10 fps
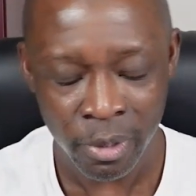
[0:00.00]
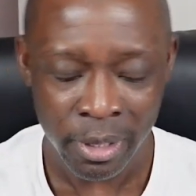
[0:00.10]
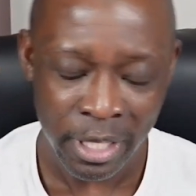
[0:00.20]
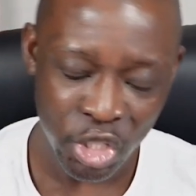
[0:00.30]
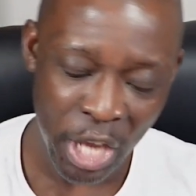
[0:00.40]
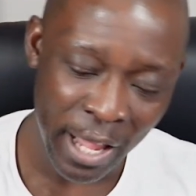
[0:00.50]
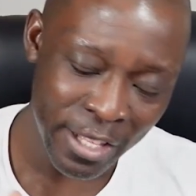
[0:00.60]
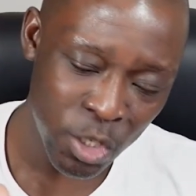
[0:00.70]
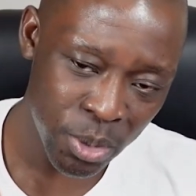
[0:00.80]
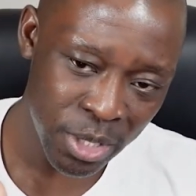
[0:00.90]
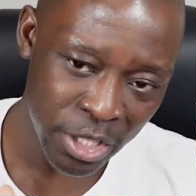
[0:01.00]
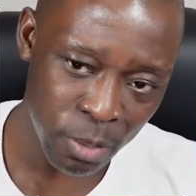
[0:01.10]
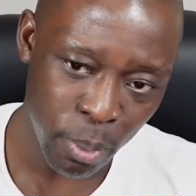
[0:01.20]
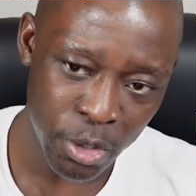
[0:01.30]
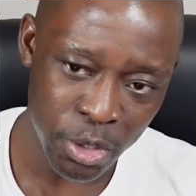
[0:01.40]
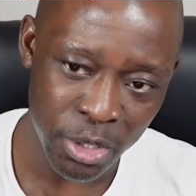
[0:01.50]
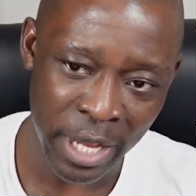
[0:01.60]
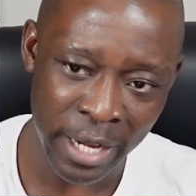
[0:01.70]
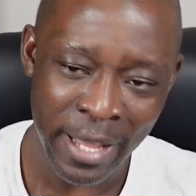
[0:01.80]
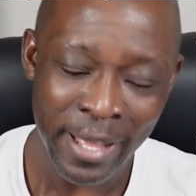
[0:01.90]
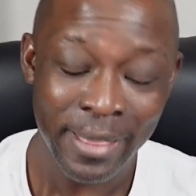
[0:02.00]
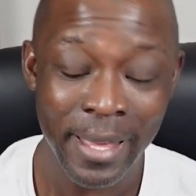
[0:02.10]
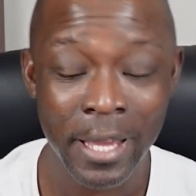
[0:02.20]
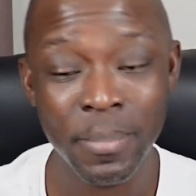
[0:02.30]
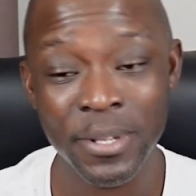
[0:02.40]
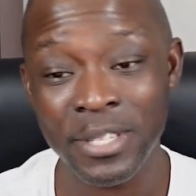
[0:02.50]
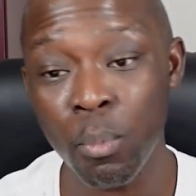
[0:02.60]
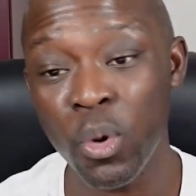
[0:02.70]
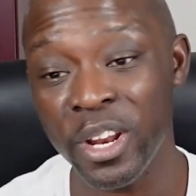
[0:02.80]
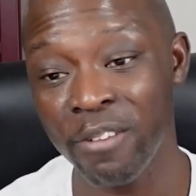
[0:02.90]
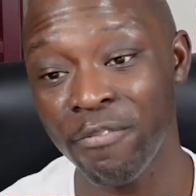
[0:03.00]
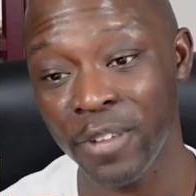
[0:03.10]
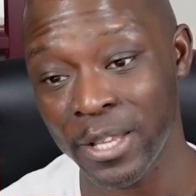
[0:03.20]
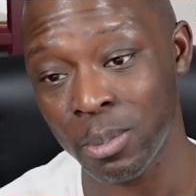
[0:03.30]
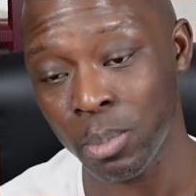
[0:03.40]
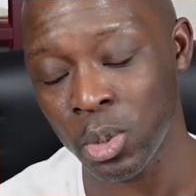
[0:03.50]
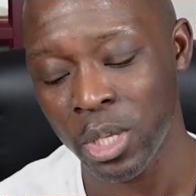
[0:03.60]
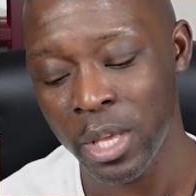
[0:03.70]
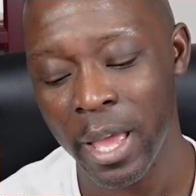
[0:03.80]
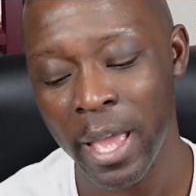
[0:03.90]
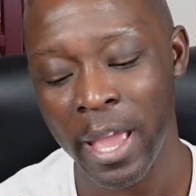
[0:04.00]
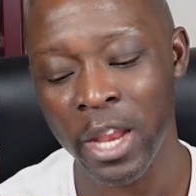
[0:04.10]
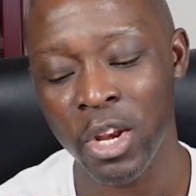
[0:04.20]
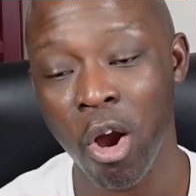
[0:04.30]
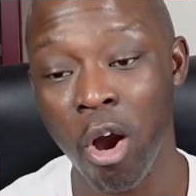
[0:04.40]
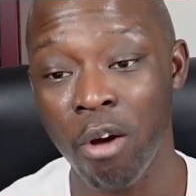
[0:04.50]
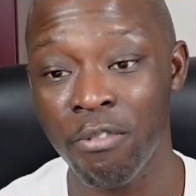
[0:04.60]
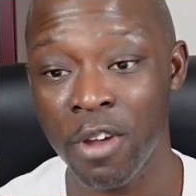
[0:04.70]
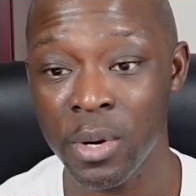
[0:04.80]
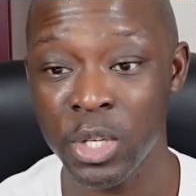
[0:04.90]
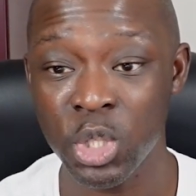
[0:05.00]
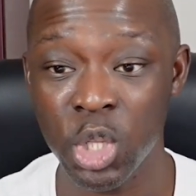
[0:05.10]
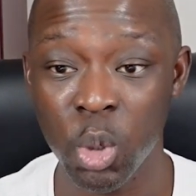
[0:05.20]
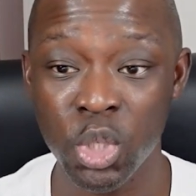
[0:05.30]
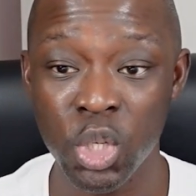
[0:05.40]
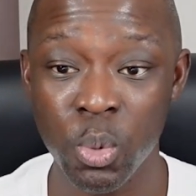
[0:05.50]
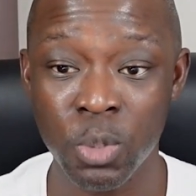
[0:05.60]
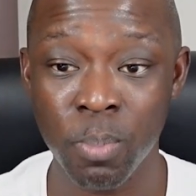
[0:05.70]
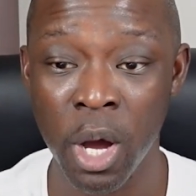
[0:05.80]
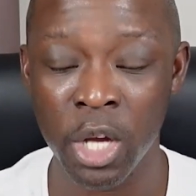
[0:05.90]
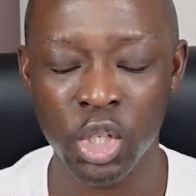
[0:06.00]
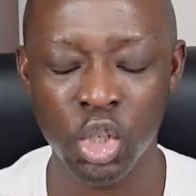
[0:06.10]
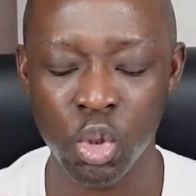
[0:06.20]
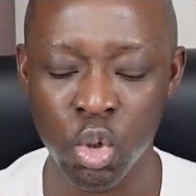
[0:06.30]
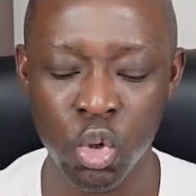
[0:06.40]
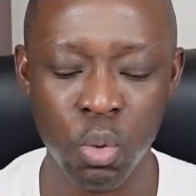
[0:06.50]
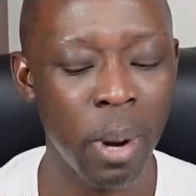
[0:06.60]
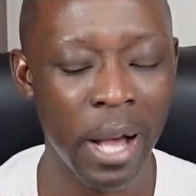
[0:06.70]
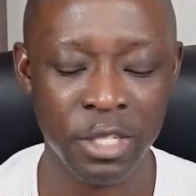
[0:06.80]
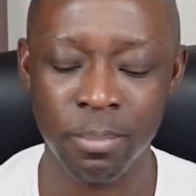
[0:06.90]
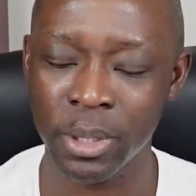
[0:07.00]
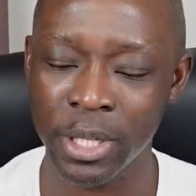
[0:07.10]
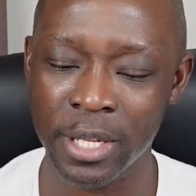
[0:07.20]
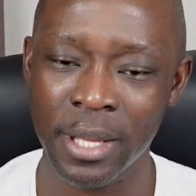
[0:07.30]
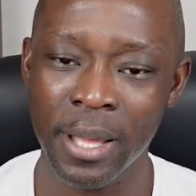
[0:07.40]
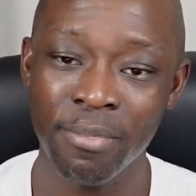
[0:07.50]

The challenge with such a person is that they can be somewhat inflexible and are very slow to respond to new possibilities.